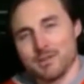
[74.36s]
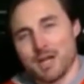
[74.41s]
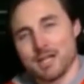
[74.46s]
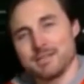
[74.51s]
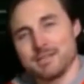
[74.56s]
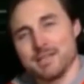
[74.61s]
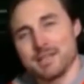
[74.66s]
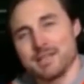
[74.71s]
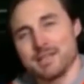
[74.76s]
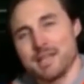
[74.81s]

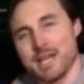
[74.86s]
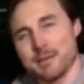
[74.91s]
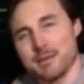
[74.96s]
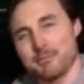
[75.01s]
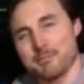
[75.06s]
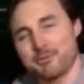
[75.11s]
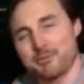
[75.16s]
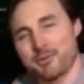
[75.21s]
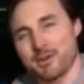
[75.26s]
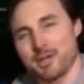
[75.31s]
Idea
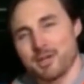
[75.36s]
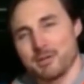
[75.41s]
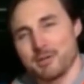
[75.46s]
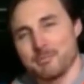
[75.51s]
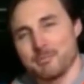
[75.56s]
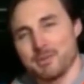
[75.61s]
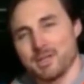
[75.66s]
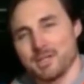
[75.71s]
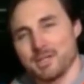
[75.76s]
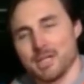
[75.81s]
came
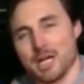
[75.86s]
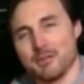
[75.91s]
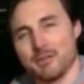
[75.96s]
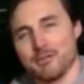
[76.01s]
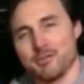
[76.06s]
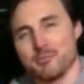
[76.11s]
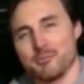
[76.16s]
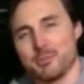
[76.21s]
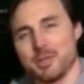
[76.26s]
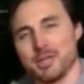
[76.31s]
from a
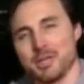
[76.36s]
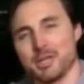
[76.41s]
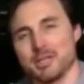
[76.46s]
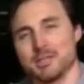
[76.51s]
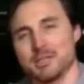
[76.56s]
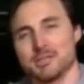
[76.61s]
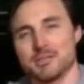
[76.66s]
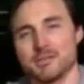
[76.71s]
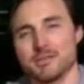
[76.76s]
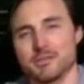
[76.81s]
love of
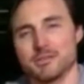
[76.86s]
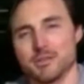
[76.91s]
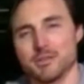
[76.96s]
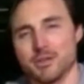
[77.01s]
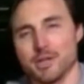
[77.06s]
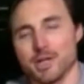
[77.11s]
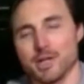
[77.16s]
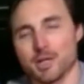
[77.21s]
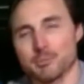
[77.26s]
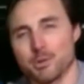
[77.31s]
beer. So
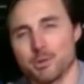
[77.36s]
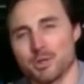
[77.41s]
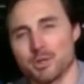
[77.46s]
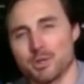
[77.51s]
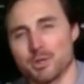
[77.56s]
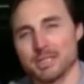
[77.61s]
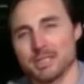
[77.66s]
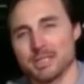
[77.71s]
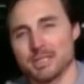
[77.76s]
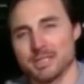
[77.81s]
here in
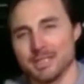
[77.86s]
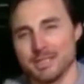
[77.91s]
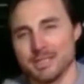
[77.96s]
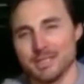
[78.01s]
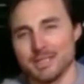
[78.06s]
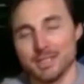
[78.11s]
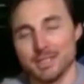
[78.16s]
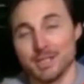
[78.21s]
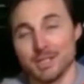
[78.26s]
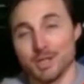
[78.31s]
Portland,
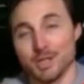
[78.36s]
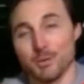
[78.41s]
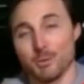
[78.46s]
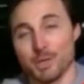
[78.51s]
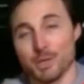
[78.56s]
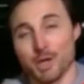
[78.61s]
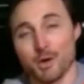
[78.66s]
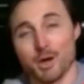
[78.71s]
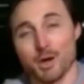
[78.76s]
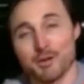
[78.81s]

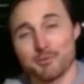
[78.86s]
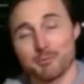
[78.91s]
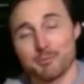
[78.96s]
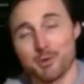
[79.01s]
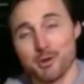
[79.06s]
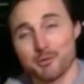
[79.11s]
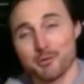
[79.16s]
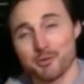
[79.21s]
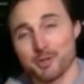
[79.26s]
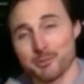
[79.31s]
we don't have
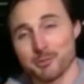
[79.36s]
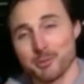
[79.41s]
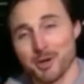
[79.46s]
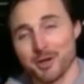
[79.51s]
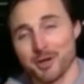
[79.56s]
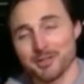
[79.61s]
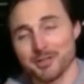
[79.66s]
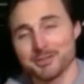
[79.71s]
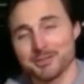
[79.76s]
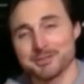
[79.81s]
pro
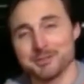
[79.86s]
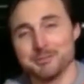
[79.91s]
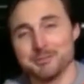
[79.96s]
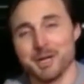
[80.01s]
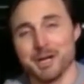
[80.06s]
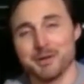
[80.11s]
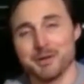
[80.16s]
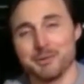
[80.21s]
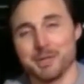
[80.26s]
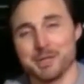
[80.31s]
football,
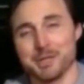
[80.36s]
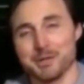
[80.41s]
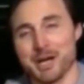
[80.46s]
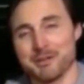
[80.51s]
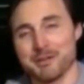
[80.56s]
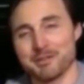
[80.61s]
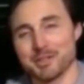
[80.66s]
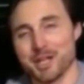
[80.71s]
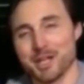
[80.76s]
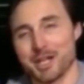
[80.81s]
but we do
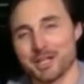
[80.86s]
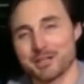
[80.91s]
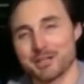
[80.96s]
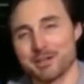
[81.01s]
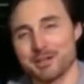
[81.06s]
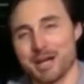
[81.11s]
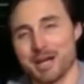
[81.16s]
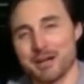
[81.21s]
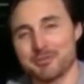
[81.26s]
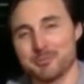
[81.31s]
have a lot of
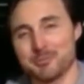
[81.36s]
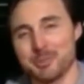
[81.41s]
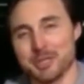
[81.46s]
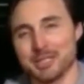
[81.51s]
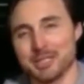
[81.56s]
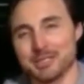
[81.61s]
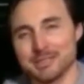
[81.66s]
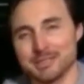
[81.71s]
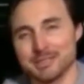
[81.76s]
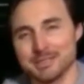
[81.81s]
craft
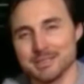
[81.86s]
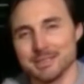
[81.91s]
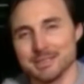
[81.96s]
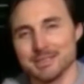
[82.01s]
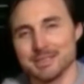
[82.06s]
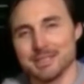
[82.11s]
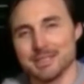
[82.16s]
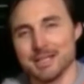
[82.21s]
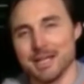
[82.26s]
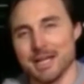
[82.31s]
beer.
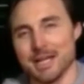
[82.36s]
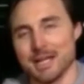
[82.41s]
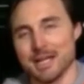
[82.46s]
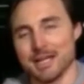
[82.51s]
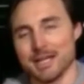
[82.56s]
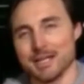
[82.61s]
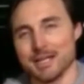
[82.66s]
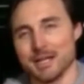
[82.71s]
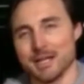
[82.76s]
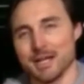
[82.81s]

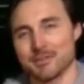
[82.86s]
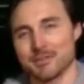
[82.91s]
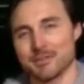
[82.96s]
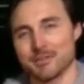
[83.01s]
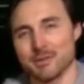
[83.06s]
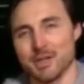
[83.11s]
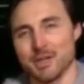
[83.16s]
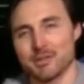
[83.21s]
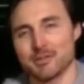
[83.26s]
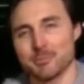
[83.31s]
And
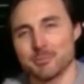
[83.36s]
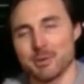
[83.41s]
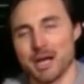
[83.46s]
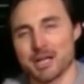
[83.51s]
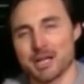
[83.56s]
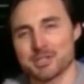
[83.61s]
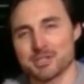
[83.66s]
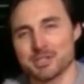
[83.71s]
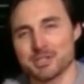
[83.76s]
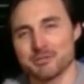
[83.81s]
it's a
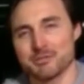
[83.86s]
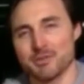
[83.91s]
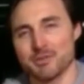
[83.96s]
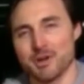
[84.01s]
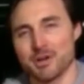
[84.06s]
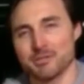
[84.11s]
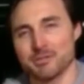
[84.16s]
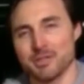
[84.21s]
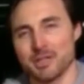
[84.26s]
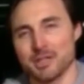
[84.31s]
passion of
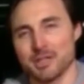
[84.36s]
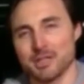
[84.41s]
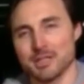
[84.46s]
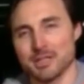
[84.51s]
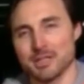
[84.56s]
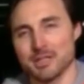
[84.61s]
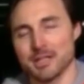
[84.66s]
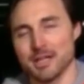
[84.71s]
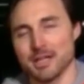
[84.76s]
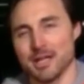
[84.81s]
ours
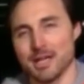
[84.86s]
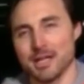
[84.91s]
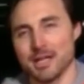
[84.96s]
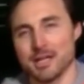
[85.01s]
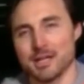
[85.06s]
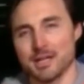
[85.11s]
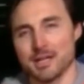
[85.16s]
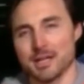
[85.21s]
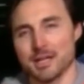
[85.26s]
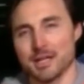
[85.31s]
here.
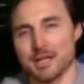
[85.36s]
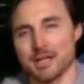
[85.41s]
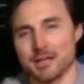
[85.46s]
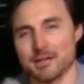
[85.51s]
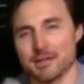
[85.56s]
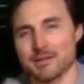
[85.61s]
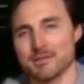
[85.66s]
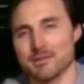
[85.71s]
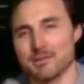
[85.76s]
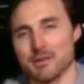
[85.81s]
And
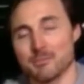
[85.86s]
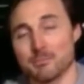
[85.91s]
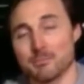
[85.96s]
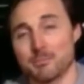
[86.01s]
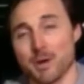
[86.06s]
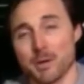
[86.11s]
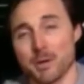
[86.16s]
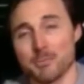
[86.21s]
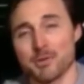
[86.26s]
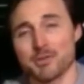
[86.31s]
the
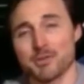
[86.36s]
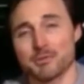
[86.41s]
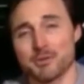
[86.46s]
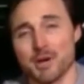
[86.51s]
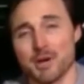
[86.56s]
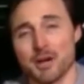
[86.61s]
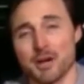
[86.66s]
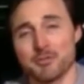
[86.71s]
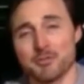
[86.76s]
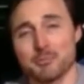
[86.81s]
problem with
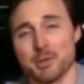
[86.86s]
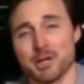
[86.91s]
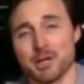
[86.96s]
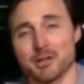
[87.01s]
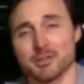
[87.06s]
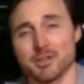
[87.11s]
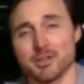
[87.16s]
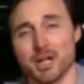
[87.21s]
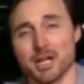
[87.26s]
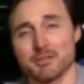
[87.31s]
craft beer
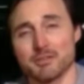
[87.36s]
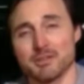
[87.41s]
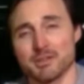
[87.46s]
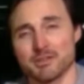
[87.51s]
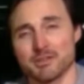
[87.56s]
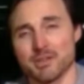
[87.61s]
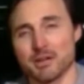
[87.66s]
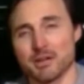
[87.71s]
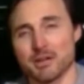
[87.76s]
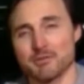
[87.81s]
is a lot of
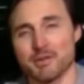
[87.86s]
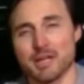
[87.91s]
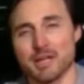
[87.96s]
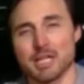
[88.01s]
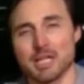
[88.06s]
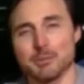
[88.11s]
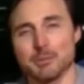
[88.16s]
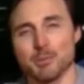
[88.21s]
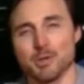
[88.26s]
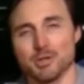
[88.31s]
it's not
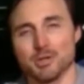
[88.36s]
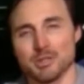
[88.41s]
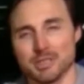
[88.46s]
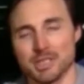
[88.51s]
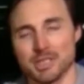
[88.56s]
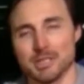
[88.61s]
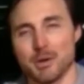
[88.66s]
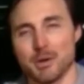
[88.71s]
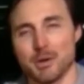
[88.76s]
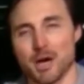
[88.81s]
available
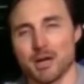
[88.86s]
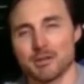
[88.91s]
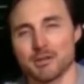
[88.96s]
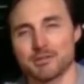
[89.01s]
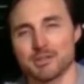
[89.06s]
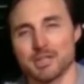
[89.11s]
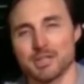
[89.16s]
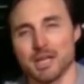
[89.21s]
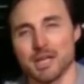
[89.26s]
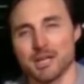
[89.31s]
in
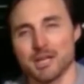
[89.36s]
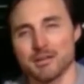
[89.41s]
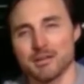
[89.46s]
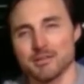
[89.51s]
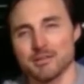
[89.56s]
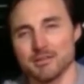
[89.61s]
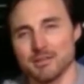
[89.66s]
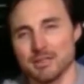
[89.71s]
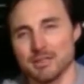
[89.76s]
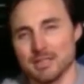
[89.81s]
bottles or
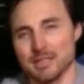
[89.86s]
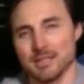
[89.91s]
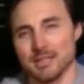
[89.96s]
cans.